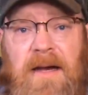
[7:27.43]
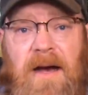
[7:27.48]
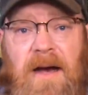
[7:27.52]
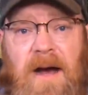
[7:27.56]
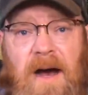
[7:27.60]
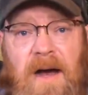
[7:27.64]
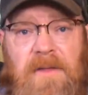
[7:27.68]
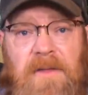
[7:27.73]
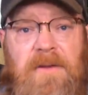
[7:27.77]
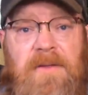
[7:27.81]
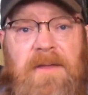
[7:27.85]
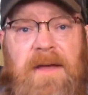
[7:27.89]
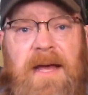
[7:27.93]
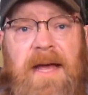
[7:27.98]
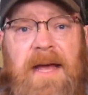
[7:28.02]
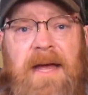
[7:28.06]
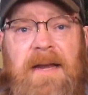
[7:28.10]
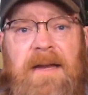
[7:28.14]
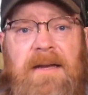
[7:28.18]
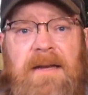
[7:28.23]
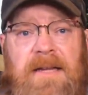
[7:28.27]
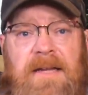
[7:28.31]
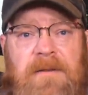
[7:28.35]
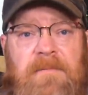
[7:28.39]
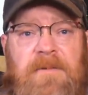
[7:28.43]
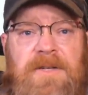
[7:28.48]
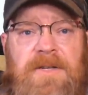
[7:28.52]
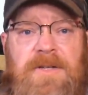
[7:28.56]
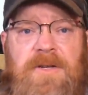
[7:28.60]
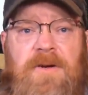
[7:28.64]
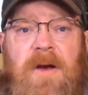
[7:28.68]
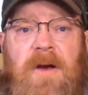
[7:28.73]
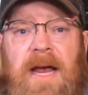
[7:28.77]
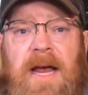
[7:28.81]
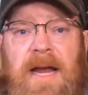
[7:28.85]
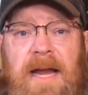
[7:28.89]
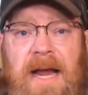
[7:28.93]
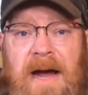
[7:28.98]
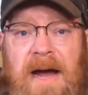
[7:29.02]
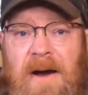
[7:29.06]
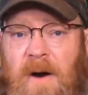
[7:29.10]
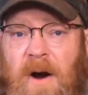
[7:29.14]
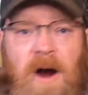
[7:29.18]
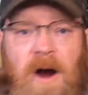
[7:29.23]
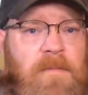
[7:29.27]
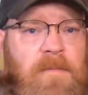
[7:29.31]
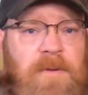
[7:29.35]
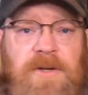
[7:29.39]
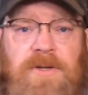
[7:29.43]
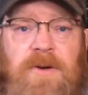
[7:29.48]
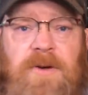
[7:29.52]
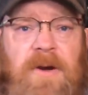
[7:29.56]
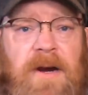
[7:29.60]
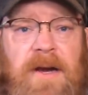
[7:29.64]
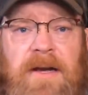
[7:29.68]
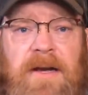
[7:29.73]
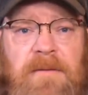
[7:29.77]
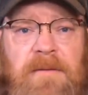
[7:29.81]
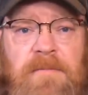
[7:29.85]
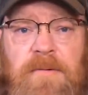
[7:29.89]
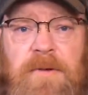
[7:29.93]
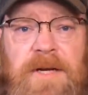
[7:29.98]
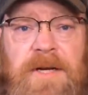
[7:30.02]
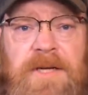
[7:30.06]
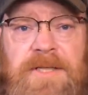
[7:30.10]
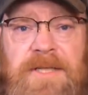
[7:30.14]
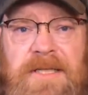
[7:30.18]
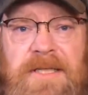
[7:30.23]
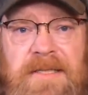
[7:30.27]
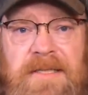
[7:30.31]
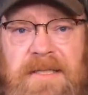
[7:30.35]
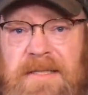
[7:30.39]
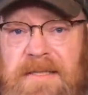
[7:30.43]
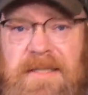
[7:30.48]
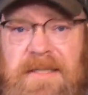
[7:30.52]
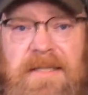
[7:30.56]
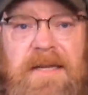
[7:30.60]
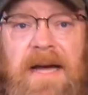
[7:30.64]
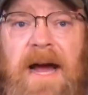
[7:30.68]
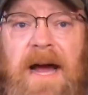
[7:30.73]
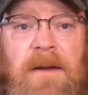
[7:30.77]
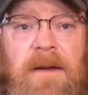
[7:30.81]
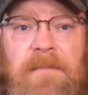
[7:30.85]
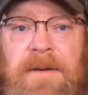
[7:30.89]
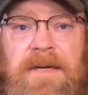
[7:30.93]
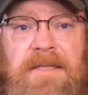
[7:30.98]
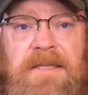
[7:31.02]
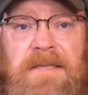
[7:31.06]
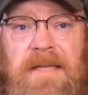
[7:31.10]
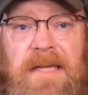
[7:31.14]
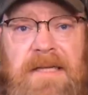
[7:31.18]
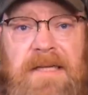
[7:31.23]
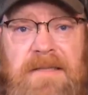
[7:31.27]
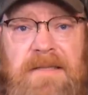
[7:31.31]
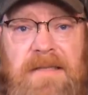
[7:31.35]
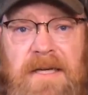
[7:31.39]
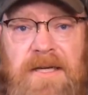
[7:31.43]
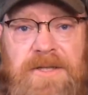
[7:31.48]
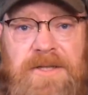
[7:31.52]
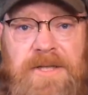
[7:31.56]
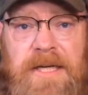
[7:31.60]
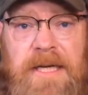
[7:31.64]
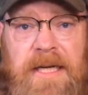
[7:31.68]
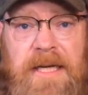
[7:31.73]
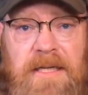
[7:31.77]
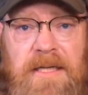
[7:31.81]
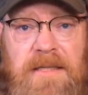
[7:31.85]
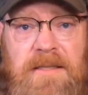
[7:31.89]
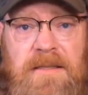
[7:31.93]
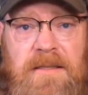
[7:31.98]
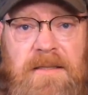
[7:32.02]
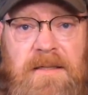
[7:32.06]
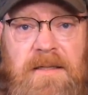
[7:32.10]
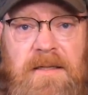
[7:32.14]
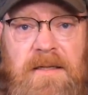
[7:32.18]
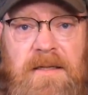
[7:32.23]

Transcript: other than demonstrate how arbitrary and capricious this entire piece of legislation is.